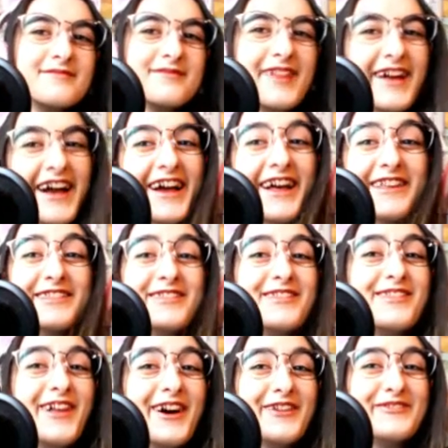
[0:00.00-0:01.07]
I
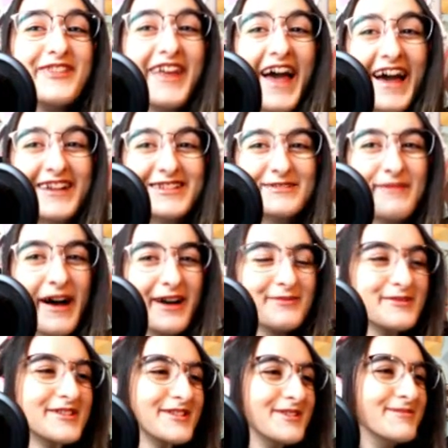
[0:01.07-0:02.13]
love the S-pop
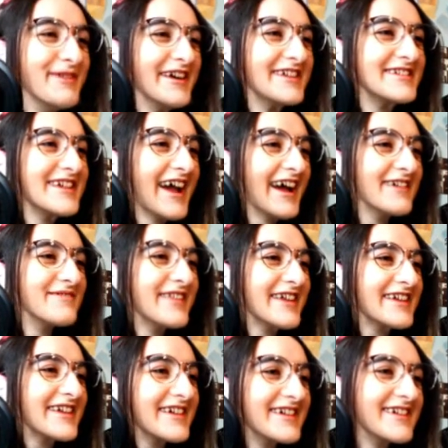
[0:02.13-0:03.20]
so much. I'm
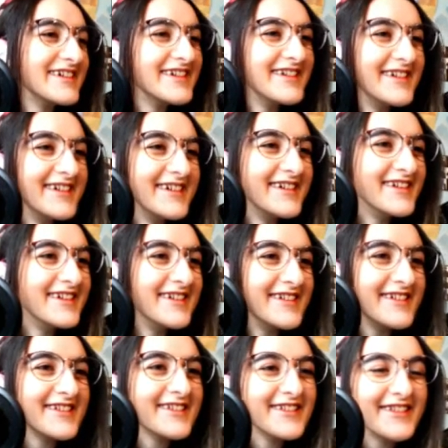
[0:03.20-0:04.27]
like
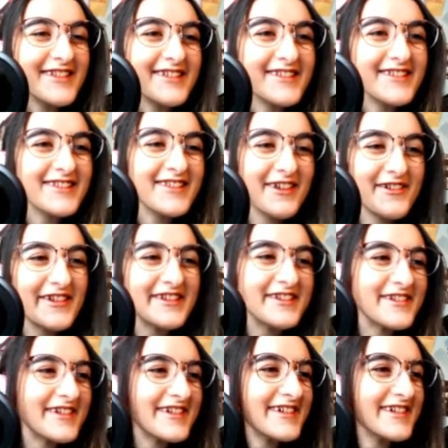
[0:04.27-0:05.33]
so
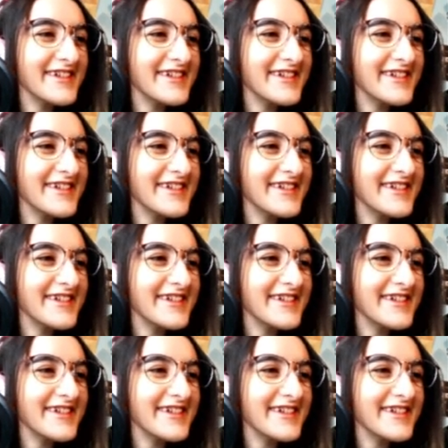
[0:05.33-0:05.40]
into it.